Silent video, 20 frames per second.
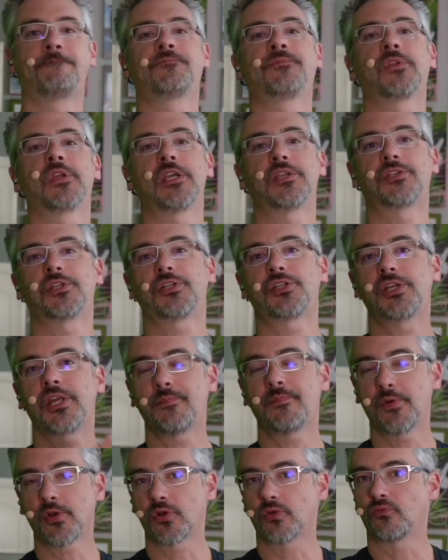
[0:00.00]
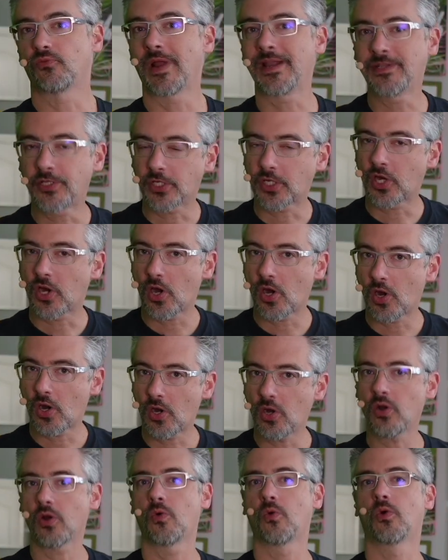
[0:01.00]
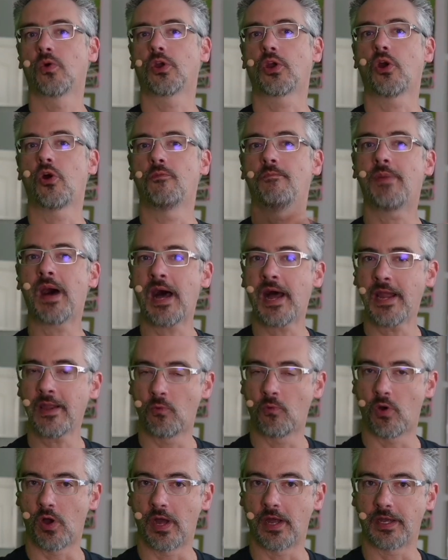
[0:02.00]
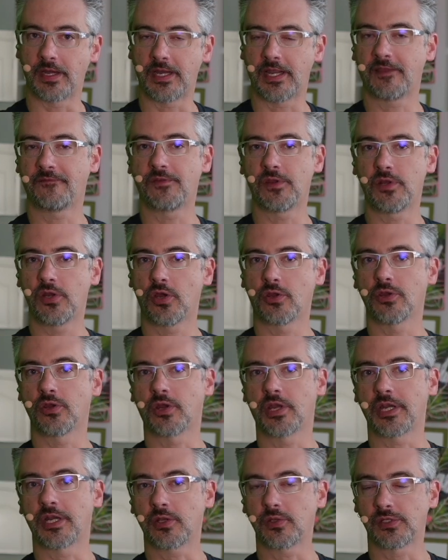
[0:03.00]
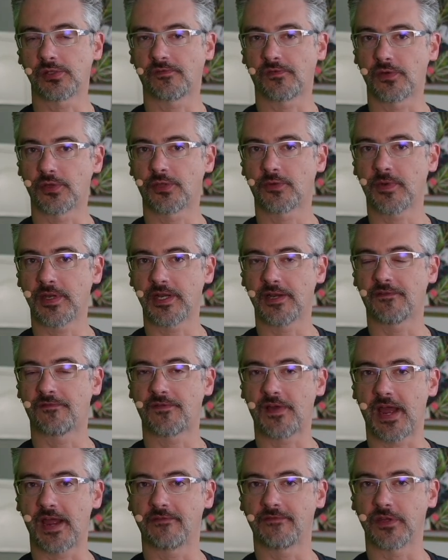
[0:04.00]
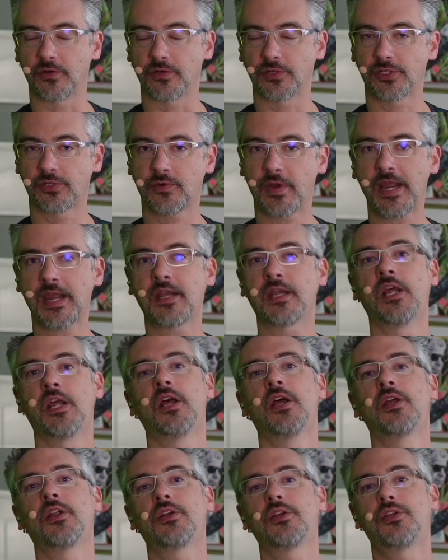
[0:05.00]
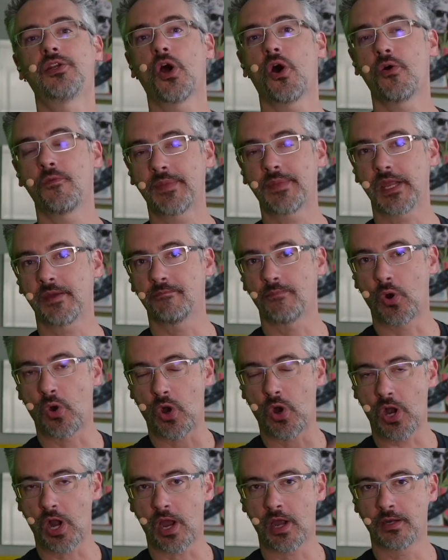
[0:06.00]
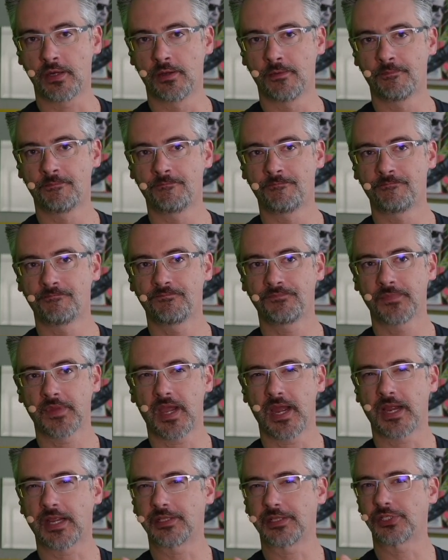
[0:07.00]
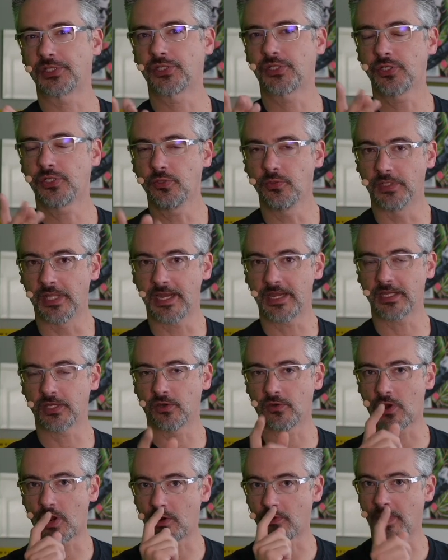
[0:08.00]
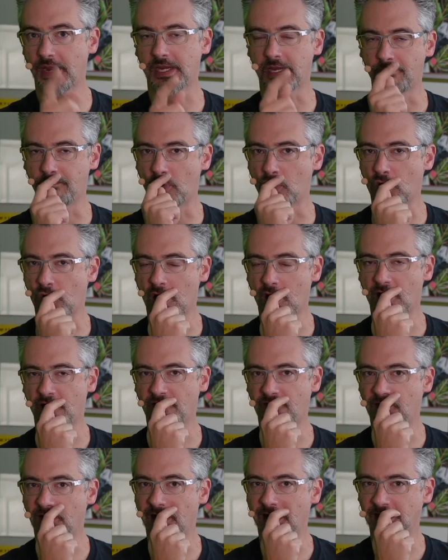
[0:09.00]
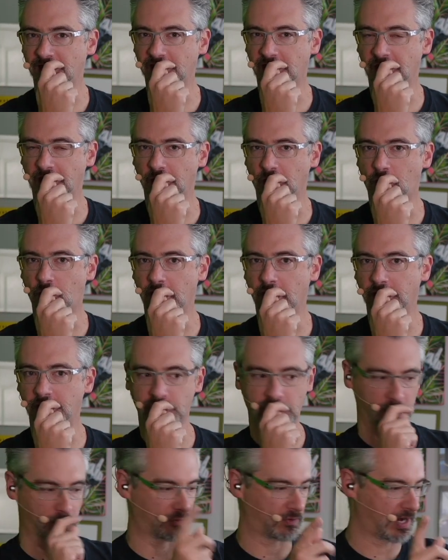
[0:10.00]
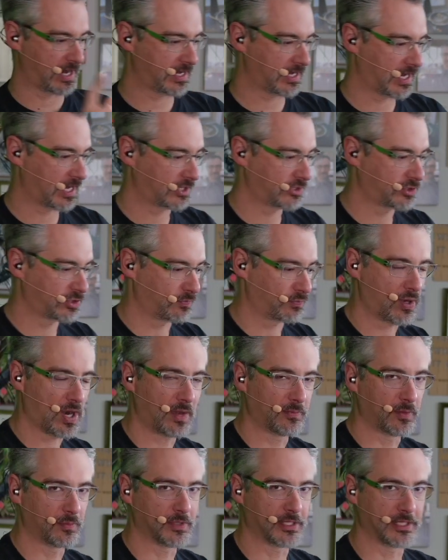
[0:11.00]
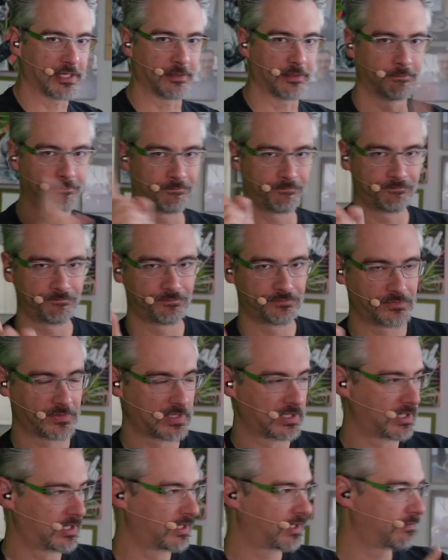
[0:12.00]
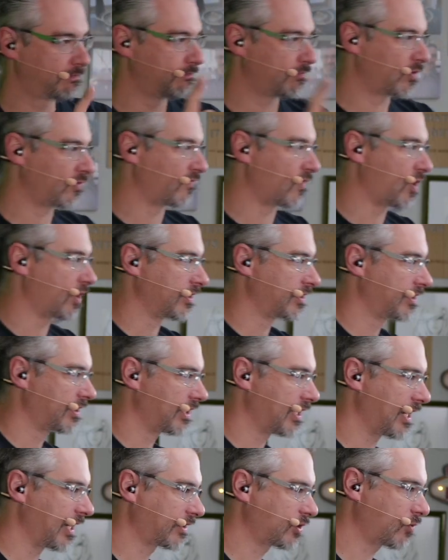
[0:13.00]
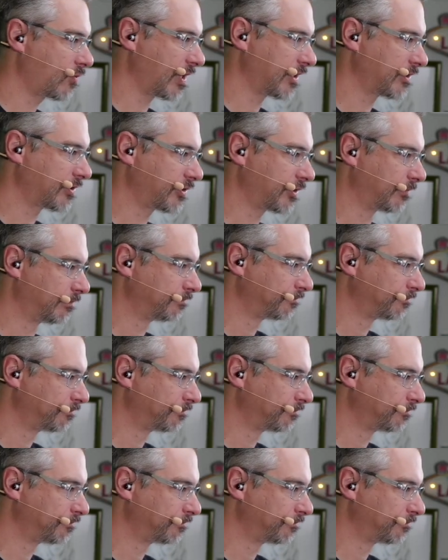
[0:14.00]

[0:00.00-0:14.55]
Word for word: is it cheaper to rent a car or go buy one if you know you're going to use it for three to five years straight? Don't be a moron. I guess it's too late. You're already a moron for asking the question, right? I should probably move on to the next question.